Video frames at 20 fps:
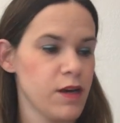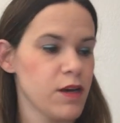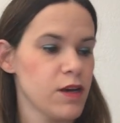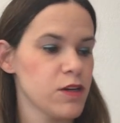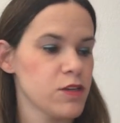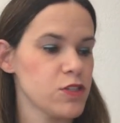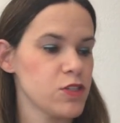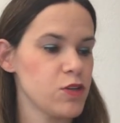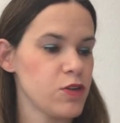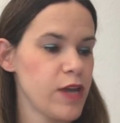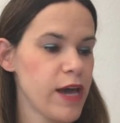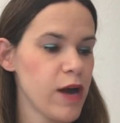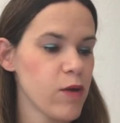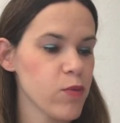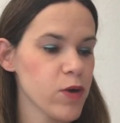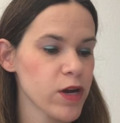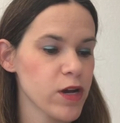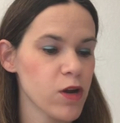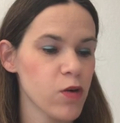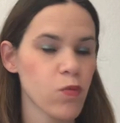So now
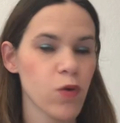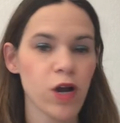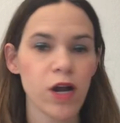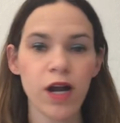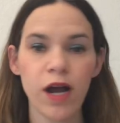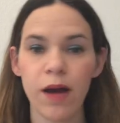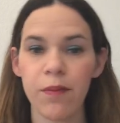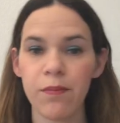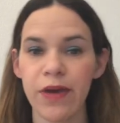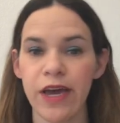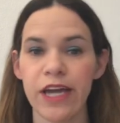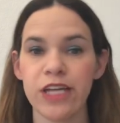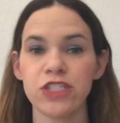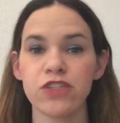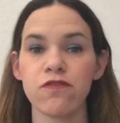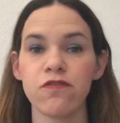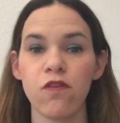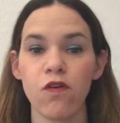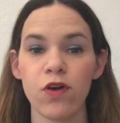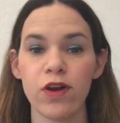we're going to work on page
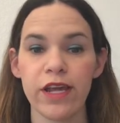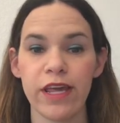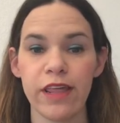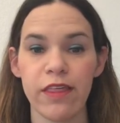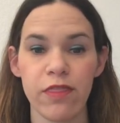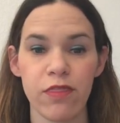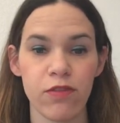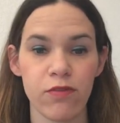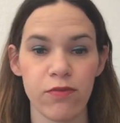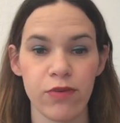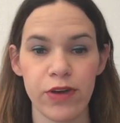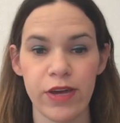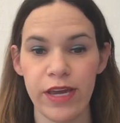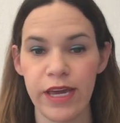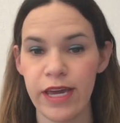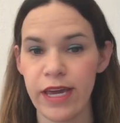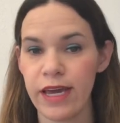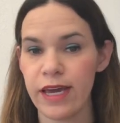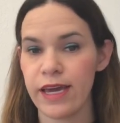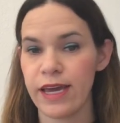
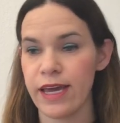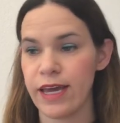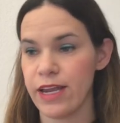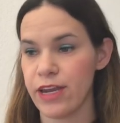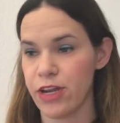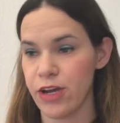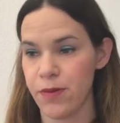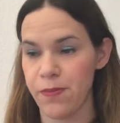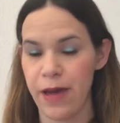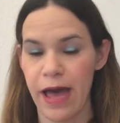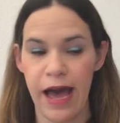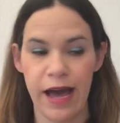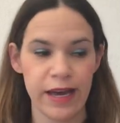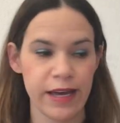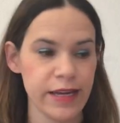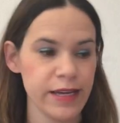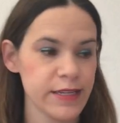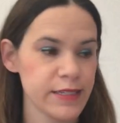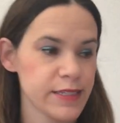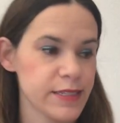43 in your
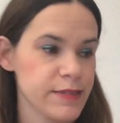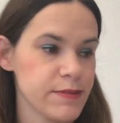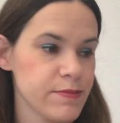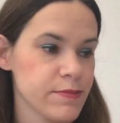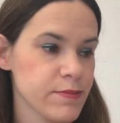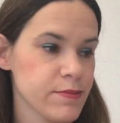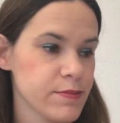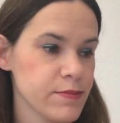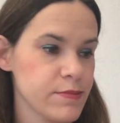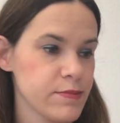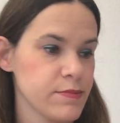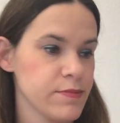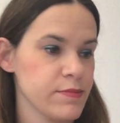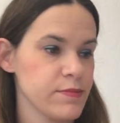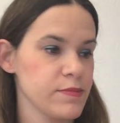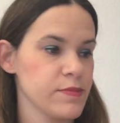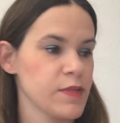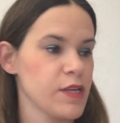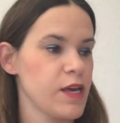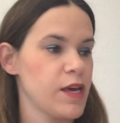packet.
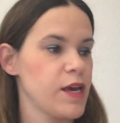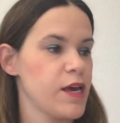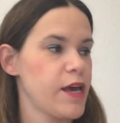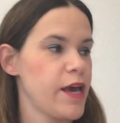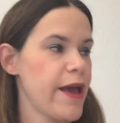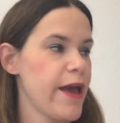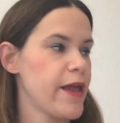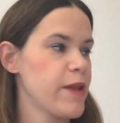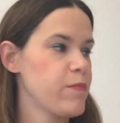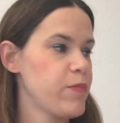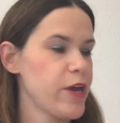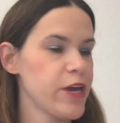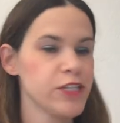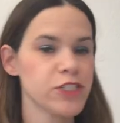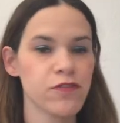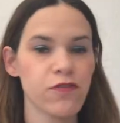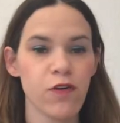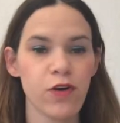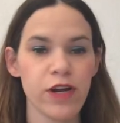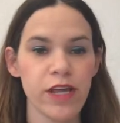And page
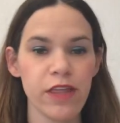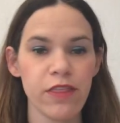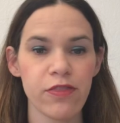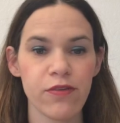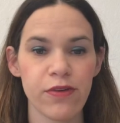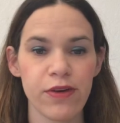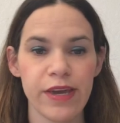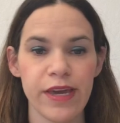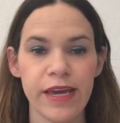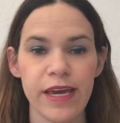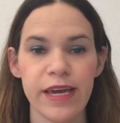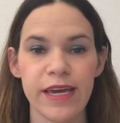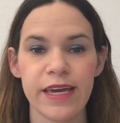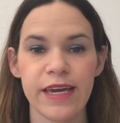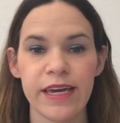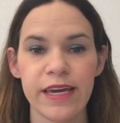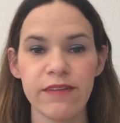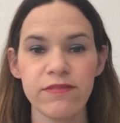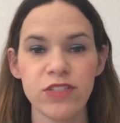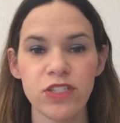43
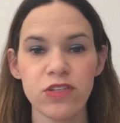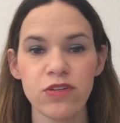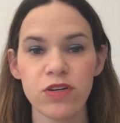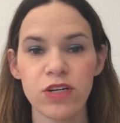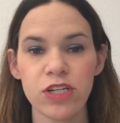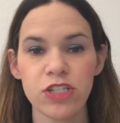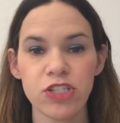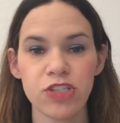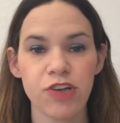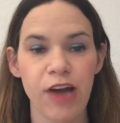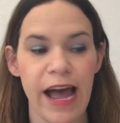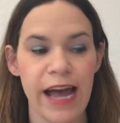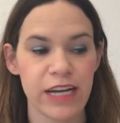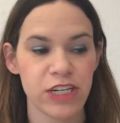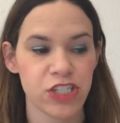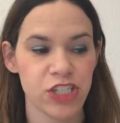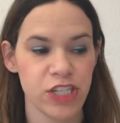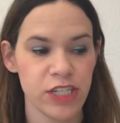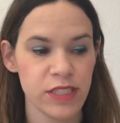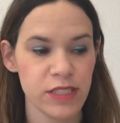gives you
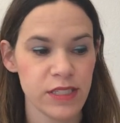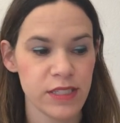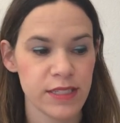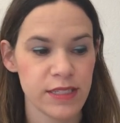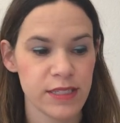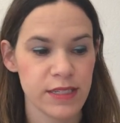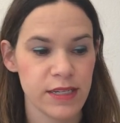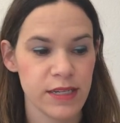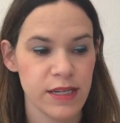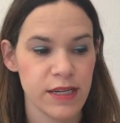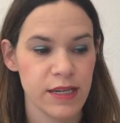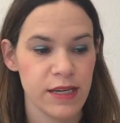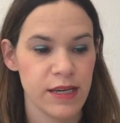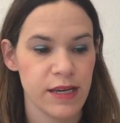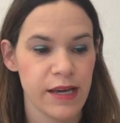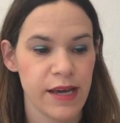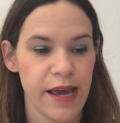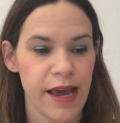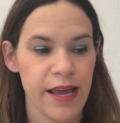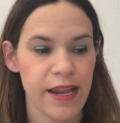contractions,
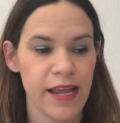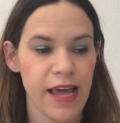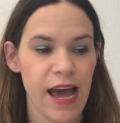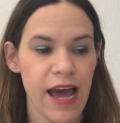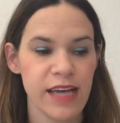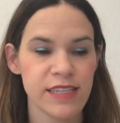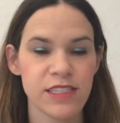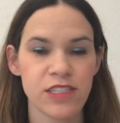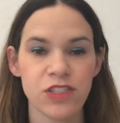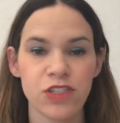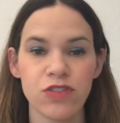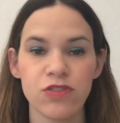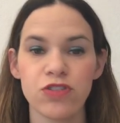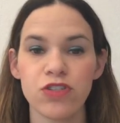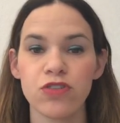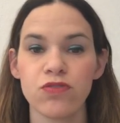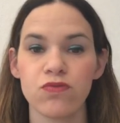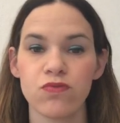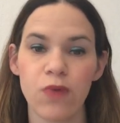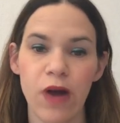and it asks you
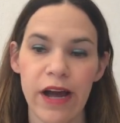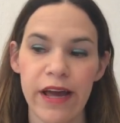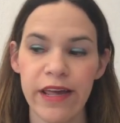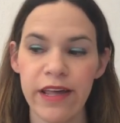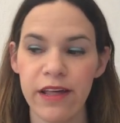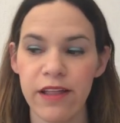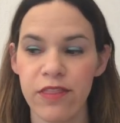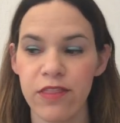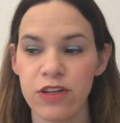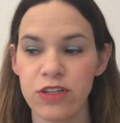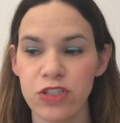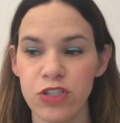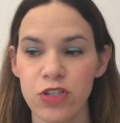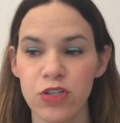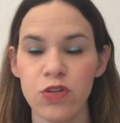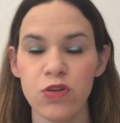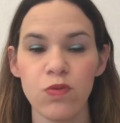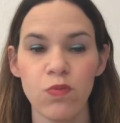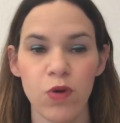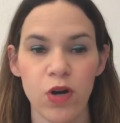to write the
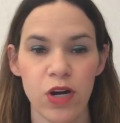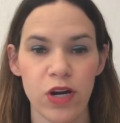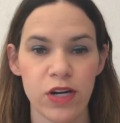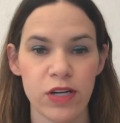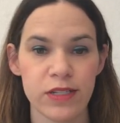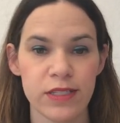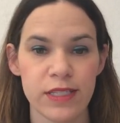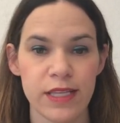two words